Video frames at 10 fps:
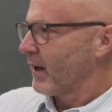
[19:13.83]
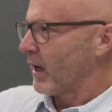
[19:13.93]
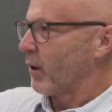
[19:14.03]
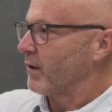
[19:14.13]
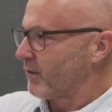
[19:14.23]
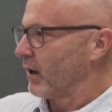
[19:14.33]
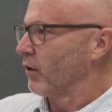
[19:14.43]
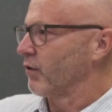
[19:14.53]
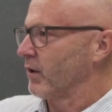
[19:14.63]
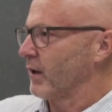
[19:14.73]

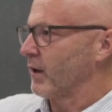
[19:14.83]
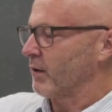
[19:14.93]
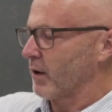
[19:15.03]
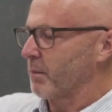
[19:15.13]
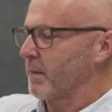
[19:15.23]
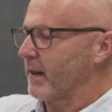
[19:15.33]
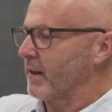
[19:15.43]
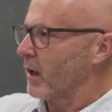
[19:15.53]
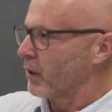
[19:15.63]
intelligently and make that